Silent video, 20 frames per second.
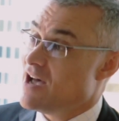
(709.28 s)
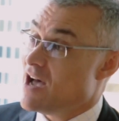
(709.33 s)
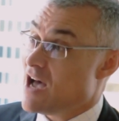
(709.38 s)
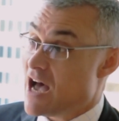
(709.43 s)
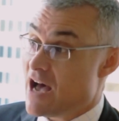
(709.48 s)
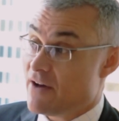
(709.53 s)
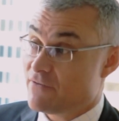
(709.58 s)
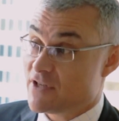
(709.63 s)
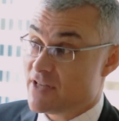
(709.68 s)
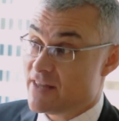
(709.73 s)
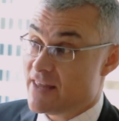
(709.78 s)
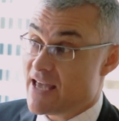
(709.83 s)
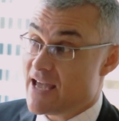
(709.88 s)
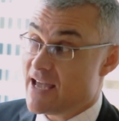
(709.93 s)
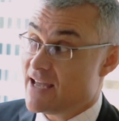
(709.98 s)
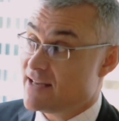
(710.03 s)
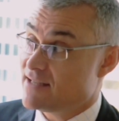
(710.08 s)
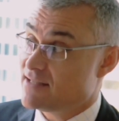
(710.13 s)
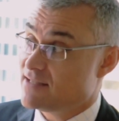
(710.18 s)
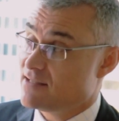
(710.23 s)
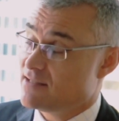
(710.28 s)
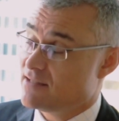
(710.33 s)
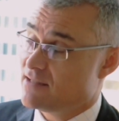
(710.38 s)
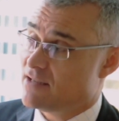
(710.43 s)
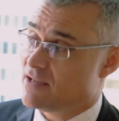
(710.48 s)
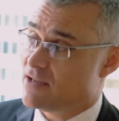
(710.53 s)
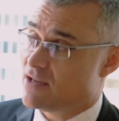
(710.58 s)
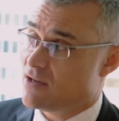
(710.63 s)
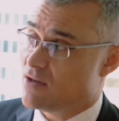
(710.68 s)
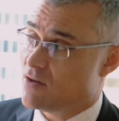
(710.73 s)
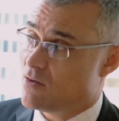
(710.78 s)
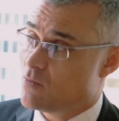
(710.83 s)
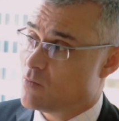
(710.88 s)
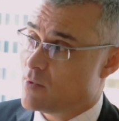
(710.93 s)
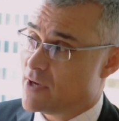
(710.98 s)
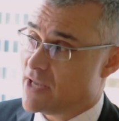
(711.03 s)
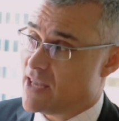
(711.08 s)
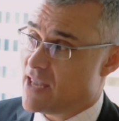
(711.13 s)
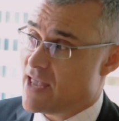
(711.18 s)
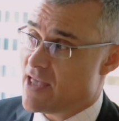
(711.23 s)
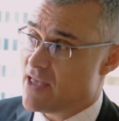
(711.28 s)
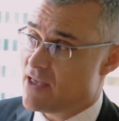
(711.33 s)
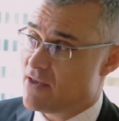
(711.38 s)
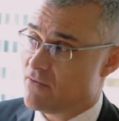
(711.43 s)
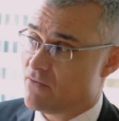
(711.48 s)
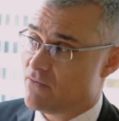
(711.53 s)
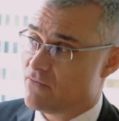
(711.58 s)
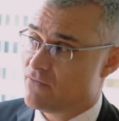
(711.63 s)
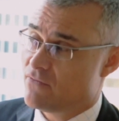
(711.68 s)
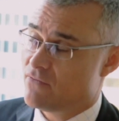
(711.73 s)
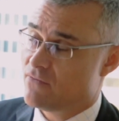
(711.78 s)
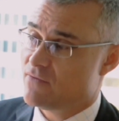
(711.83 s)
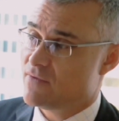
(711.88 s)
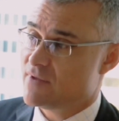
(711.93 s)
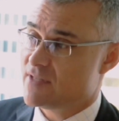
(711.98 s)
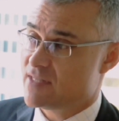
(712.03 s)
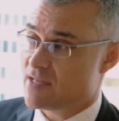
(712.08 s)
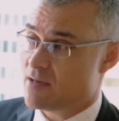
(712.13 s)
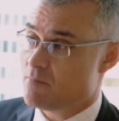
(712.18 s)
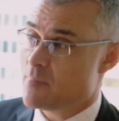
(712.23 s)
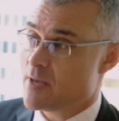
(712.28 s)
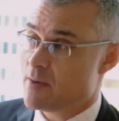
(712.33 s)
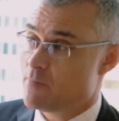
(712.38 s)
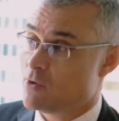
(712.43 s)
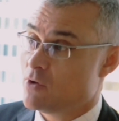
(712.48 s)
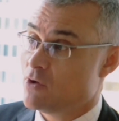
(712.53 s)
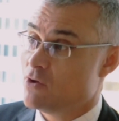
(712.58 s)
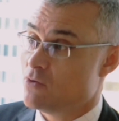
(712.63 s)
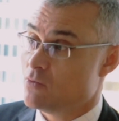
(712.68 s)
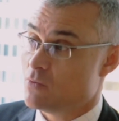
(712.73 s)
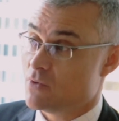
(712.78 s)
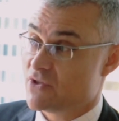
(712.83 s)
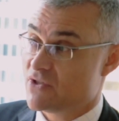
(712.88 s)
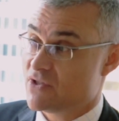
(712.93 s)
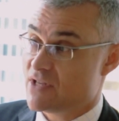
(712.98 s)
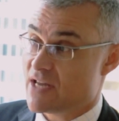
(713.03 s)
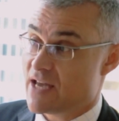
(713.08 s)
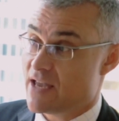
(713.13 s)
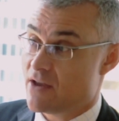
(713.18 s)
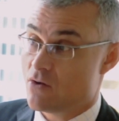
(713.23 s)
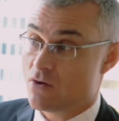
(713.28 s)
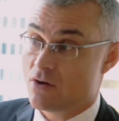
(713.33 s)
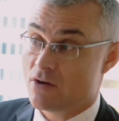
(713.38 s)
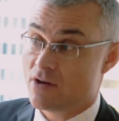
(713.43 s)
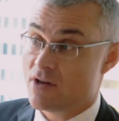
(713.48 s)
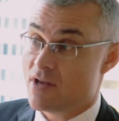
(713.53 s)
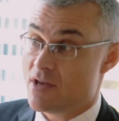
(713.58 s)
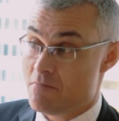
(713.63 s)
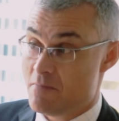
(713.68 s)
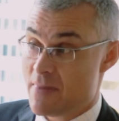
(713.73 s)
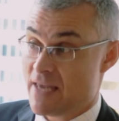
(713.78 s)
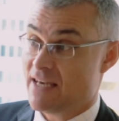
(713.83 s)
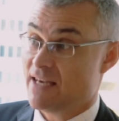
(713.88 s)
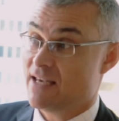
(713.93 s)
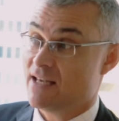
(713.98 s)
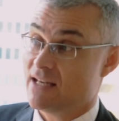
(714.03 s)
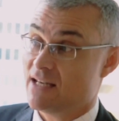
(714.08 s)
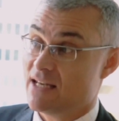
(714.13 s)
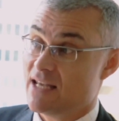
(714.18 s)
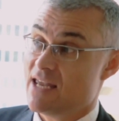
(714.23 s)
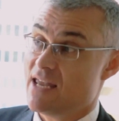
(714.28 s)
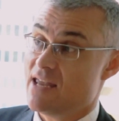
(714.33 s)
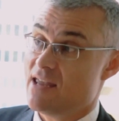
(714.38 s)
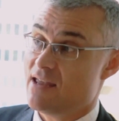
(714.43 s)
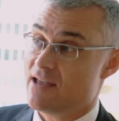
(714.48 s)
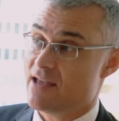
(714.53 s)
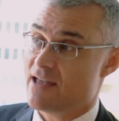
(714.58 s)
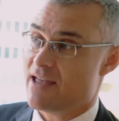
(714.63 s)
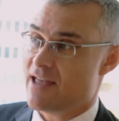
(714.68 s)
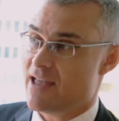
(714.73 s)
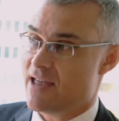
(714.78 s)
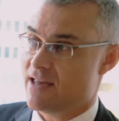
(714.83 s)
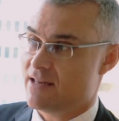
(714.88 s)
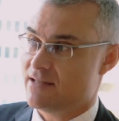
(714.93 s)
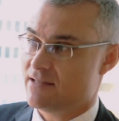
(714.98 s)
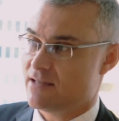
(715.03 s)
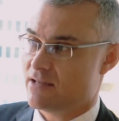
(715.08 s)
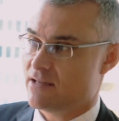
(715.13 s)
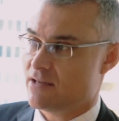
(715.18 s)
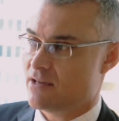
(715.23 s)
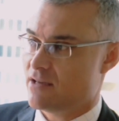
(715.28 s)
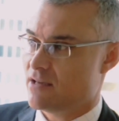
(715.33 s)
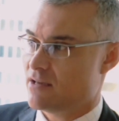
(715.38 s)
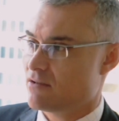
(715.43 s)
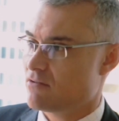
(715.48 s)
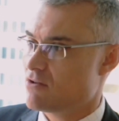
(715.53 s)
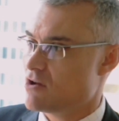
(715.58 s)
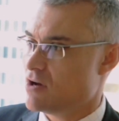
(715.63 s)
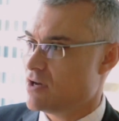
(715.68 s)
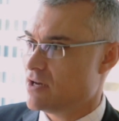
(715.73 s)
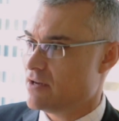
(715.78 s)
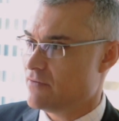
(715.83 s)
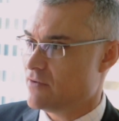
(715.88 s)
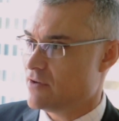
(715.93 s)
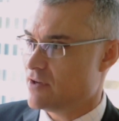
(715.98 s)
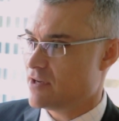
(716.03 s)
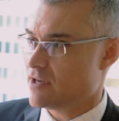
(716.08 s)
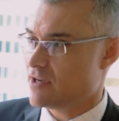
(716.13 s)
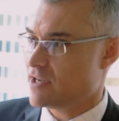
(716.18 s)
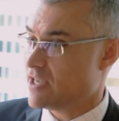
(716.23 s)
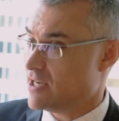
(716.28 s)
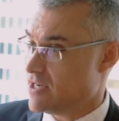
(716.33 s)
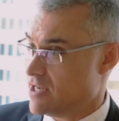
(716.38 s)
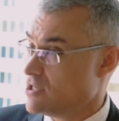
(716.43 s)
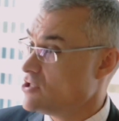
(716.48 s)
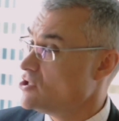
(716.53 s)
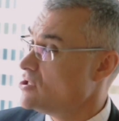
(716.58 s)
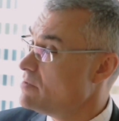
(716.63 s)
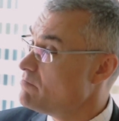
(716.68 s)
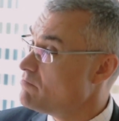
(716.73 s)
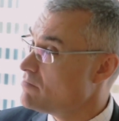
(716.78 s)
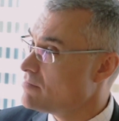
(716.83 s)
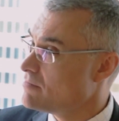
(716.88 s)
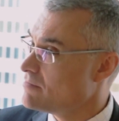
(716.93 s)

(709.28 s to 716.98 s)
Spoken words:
After that, we have some people who will stay on immediately as a kind of a cadetship.